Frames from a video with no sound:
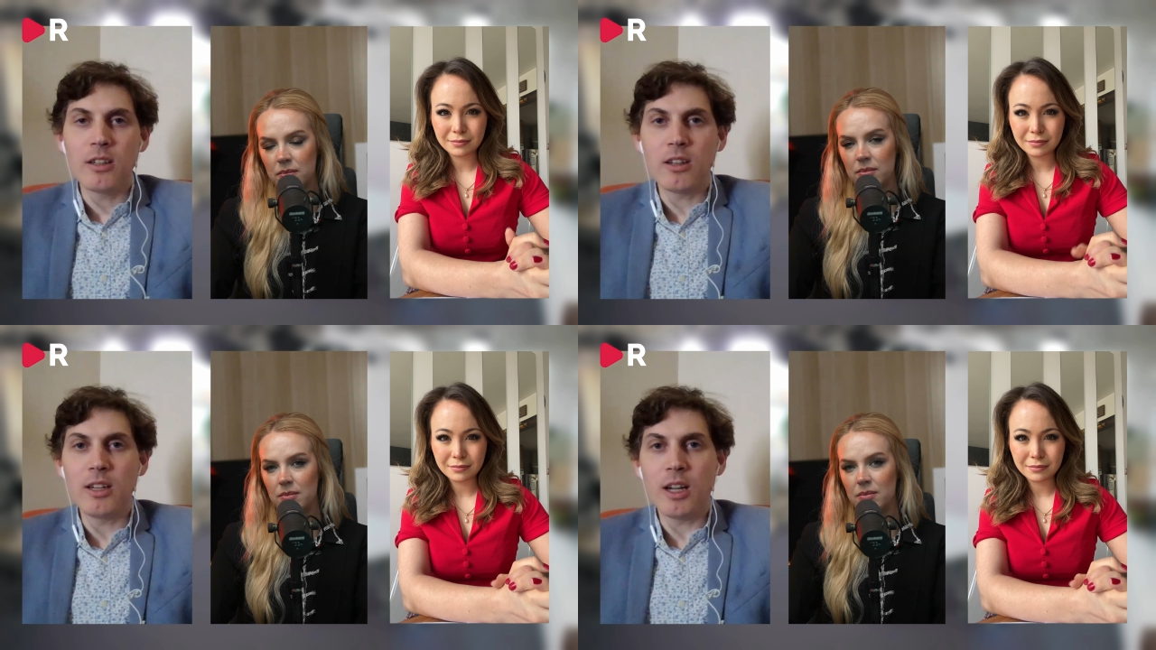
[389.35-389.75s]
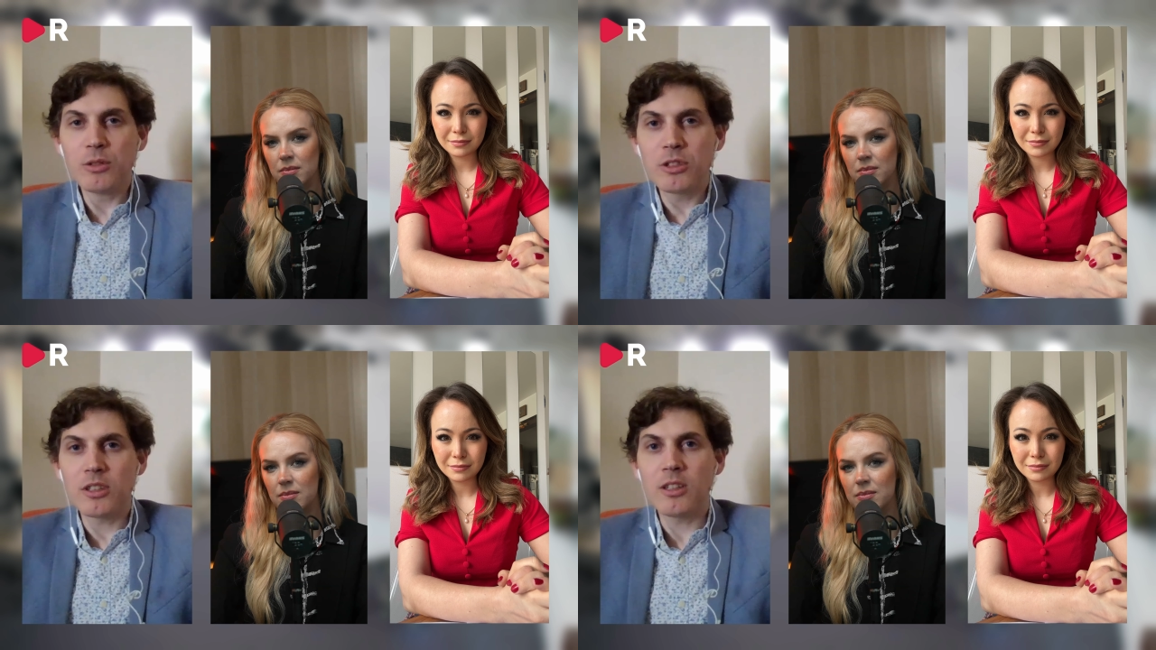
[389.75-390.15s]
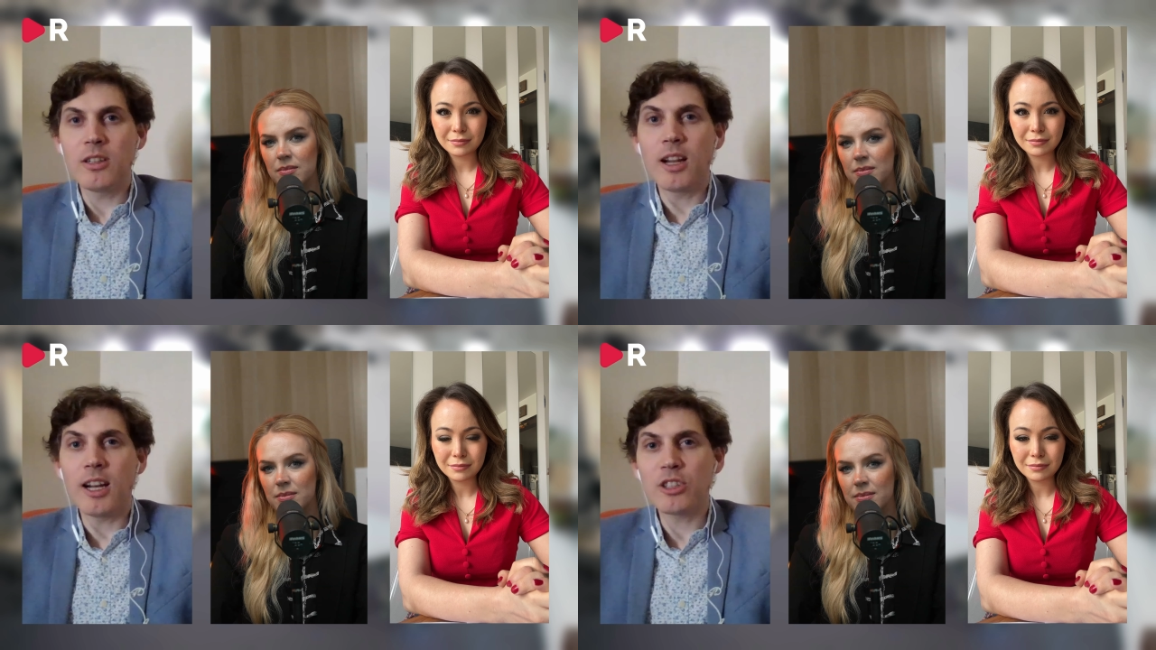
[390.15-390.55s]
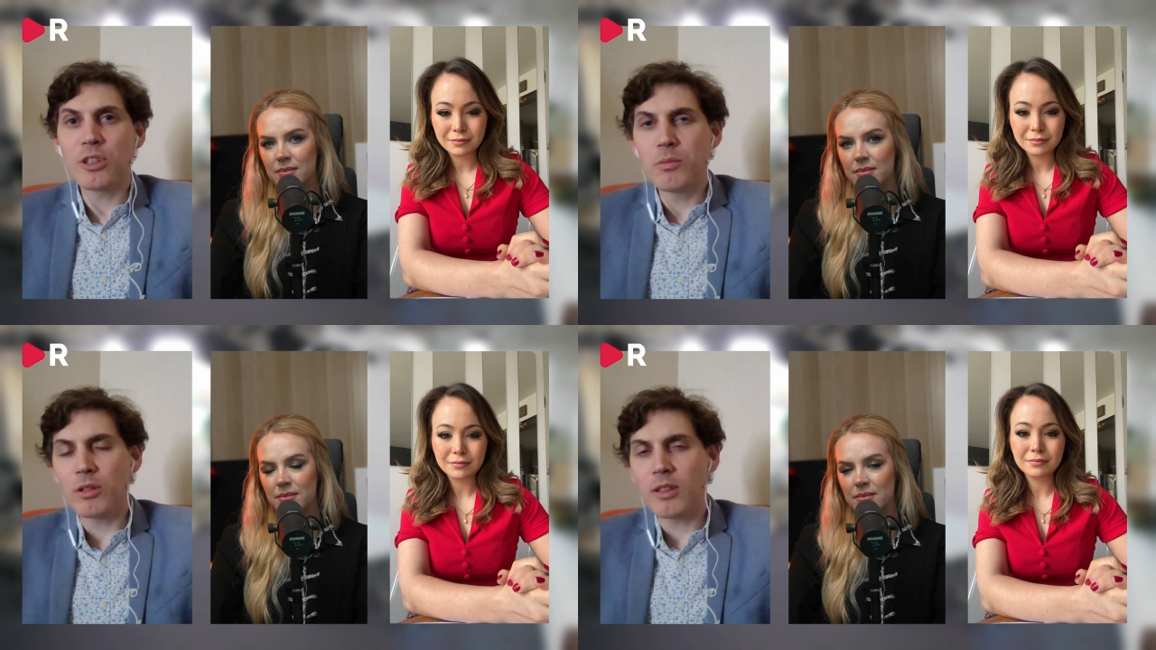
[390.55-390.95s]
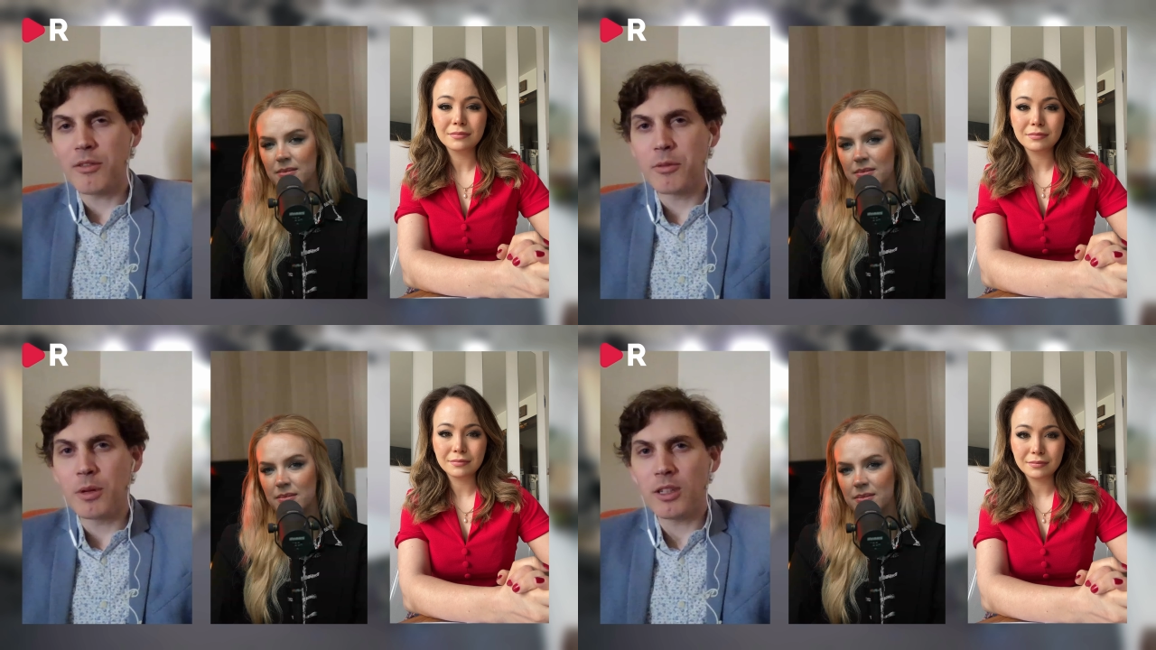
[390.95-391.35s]
Speaker 1: uh, announce an election, but
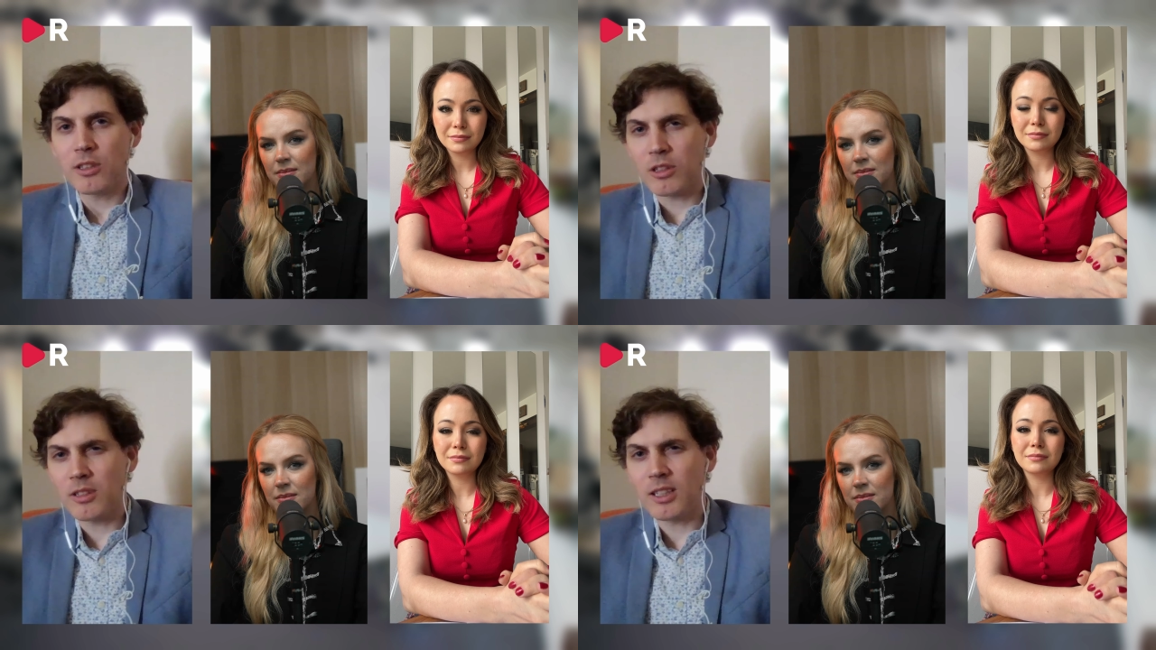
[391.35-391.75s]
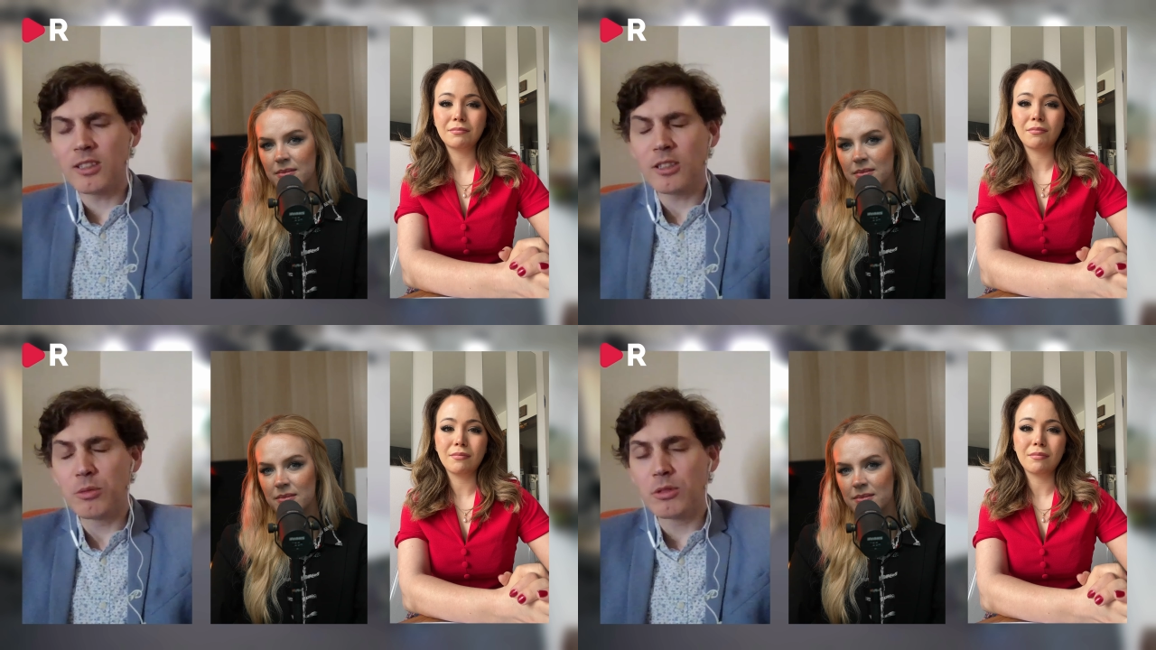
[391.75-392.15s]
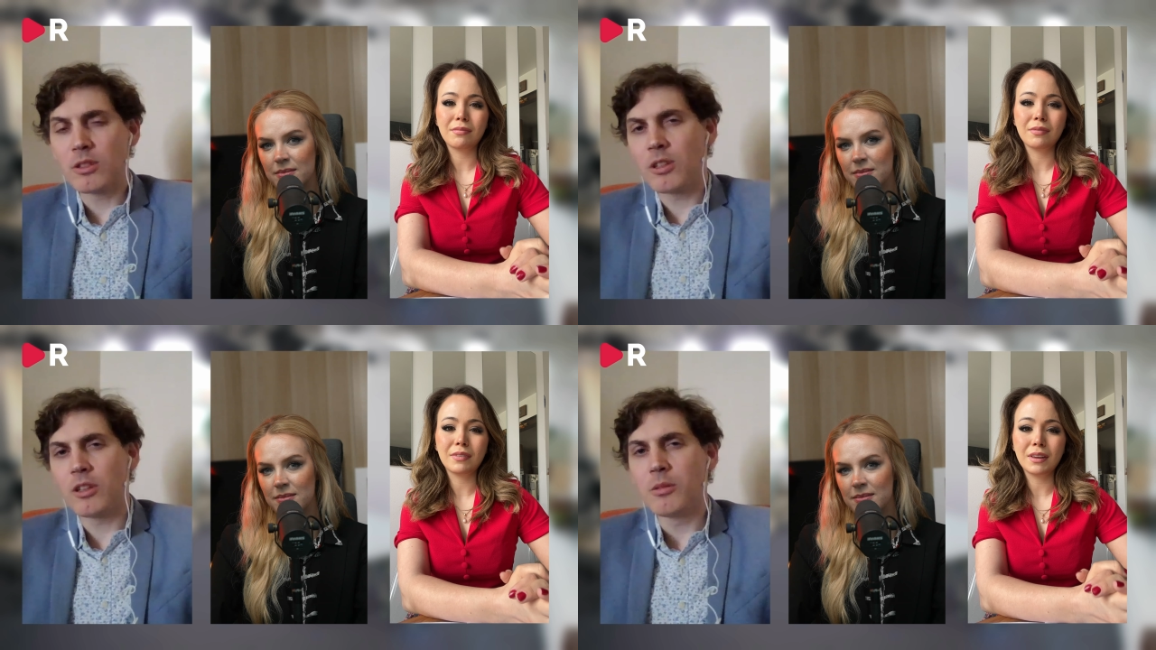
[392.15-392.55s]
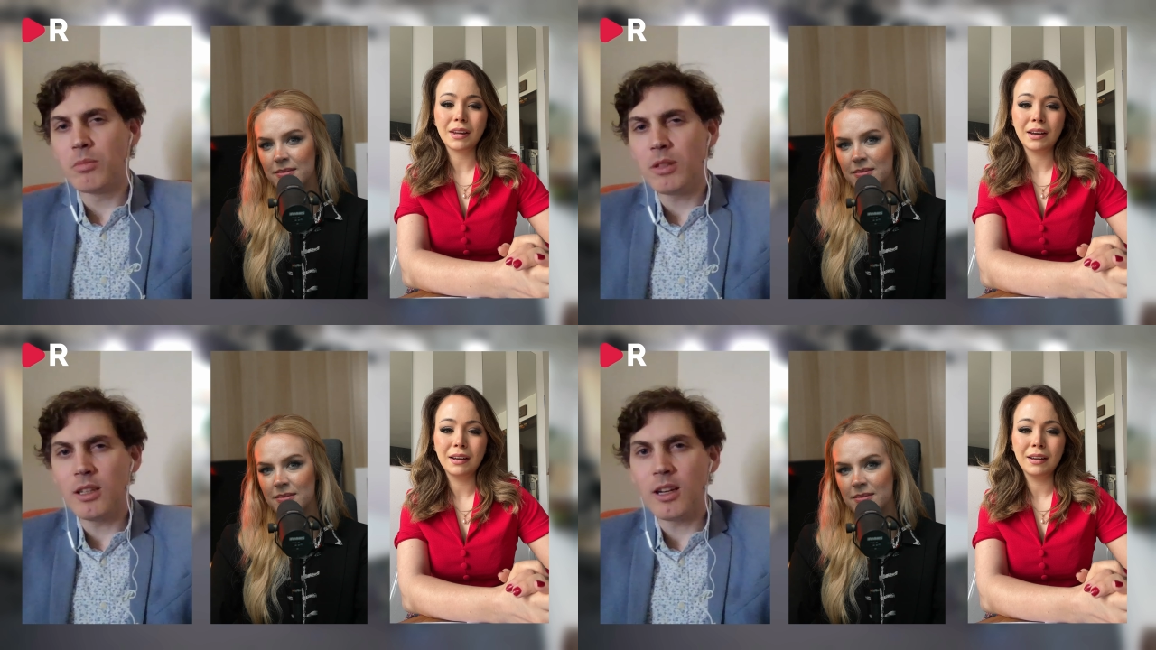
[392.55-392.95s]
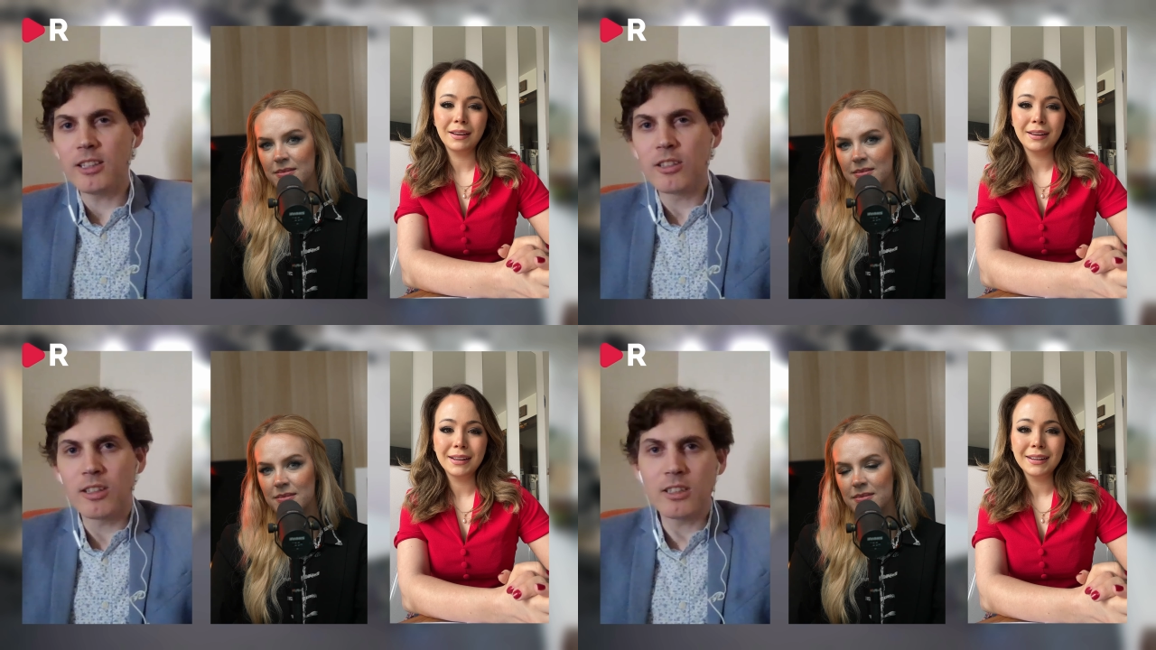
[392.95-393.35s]
everybody thought that this was gonna be
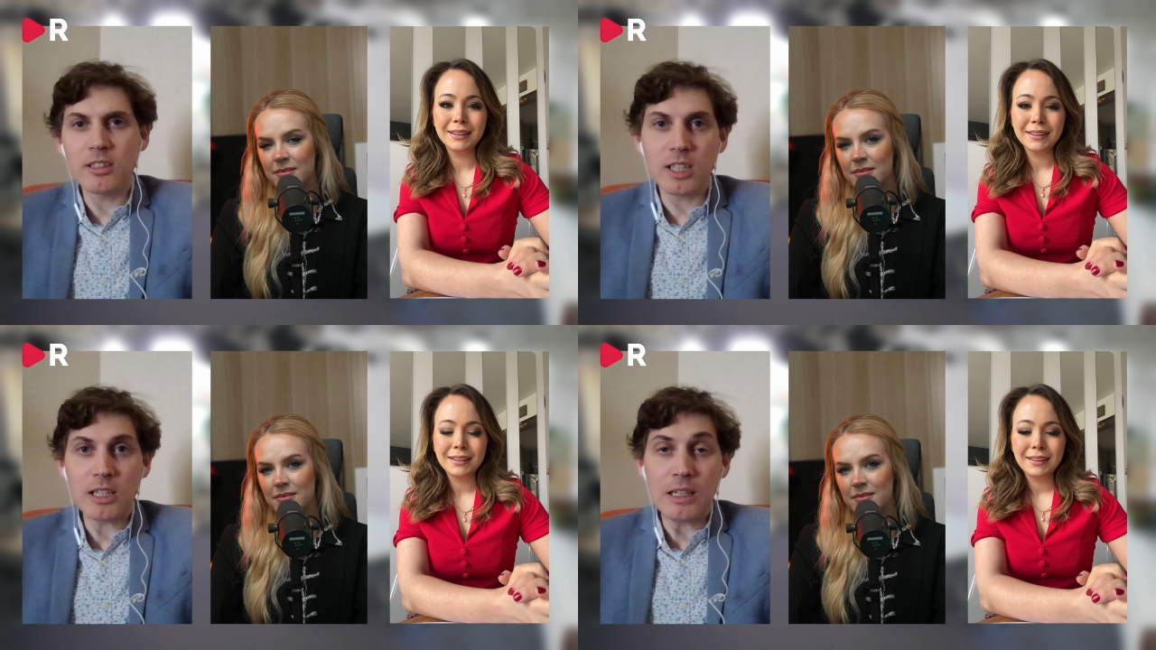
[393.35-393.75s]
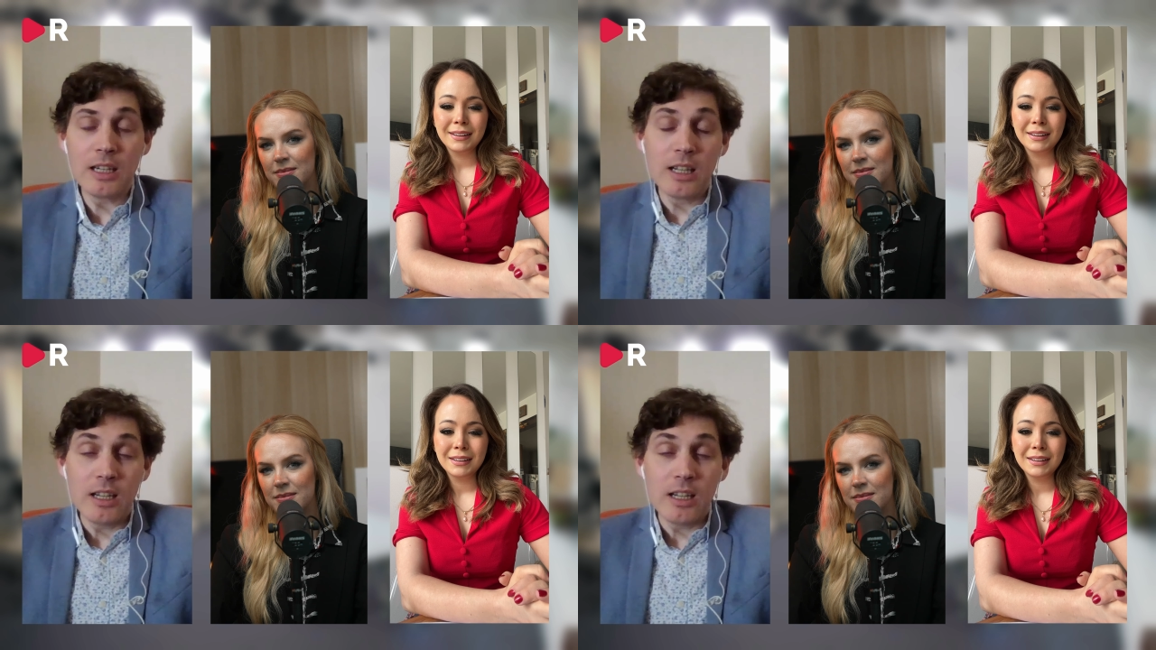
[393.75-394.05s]
later this year.